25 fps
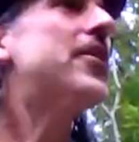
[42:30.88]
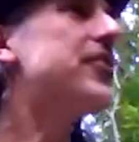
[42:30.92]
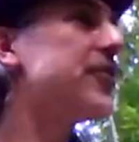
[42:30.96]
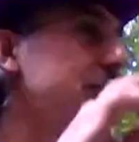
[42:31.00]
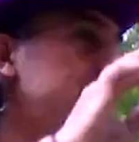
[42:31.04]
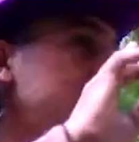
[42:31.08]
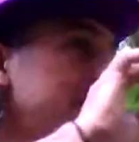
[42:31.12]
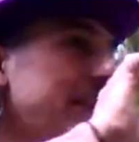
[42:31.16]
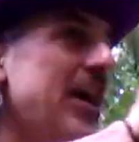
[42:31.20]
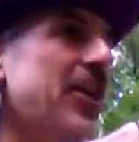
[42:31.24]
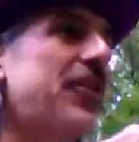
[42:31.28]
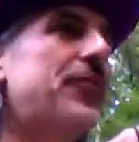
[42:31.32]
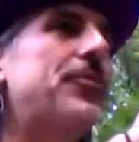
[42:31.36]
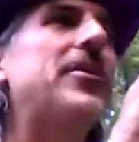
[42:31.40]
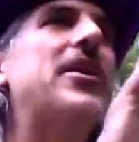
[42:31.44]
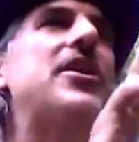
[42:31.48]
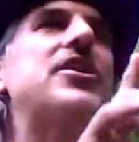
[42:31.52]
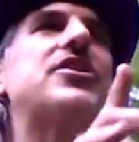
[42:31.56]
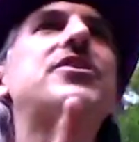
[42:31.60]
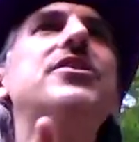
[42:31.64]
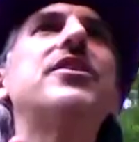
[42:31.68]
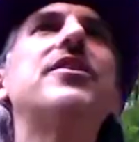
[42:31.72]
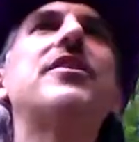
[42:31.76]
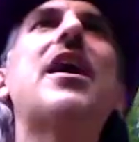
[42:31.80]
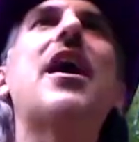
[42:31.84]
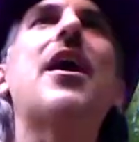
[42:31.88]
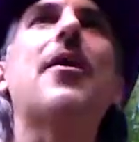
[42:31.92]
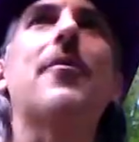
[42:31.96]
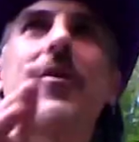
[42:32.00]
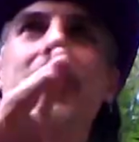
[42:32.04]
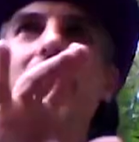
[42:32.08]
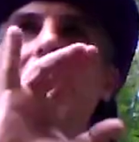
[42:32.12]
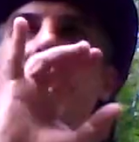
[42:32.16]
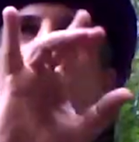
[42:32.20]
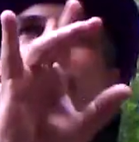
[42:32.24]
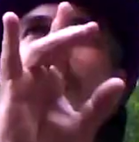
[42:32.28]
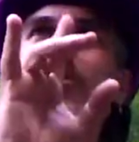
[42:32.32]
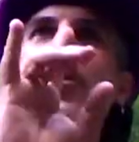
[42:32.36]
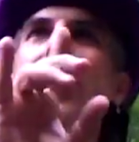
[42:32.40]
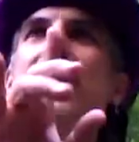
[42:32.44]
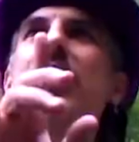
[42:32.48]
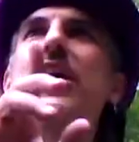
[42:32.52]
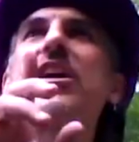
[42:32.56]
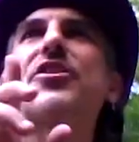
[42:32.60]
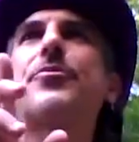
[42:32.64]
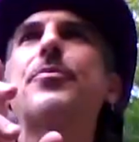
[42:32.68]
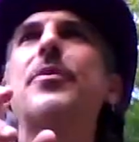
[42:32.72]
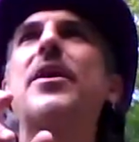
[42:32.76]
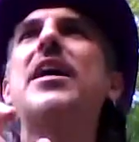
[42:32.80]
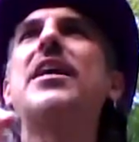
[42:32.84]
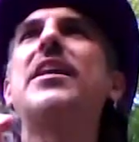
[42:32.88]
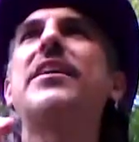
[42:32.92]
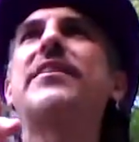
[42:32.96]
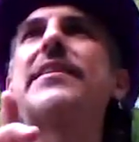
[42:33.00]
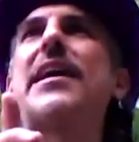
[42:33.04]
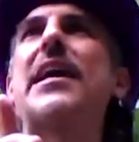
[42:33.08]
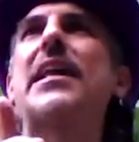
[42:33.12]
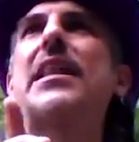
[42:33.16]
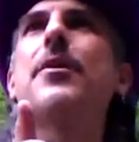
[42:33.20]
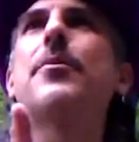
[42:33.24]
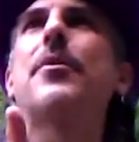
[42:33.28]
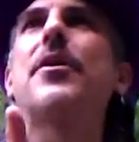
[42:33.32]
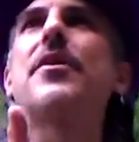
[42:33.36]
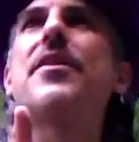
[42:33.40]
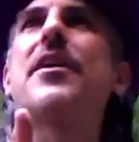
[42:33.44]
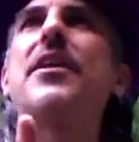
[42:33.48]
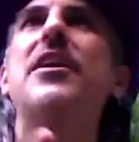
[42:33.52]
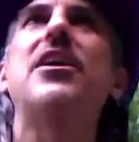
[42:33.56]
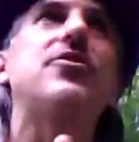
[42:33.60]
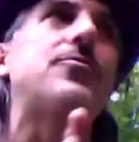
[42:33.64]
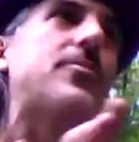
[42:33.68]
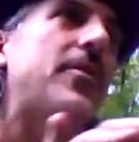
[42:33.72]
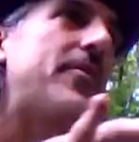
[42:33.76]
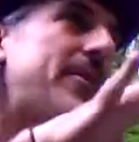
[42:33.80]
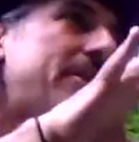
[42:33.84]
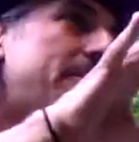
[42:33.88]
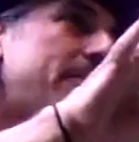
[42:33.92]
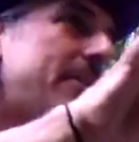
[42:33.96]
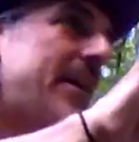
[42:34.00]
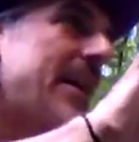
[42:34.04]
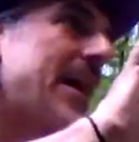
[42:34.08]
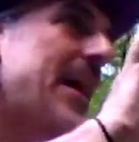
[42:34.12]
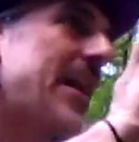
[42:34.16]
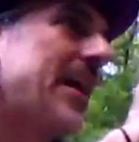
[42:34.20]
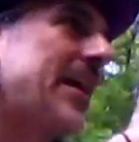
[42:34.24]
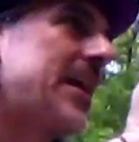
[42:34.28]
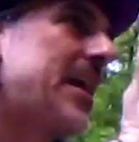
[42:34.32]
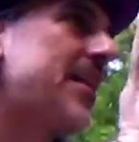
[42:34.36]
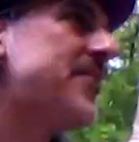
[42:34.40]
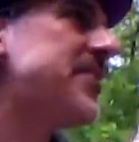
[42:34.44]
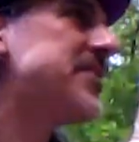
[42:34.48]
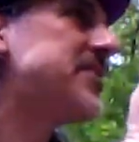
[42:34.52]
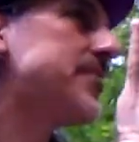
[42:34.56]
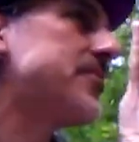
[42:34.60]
good explanation of that. We're gonna we're gonna explain exactly what that is, but we, gotta give you some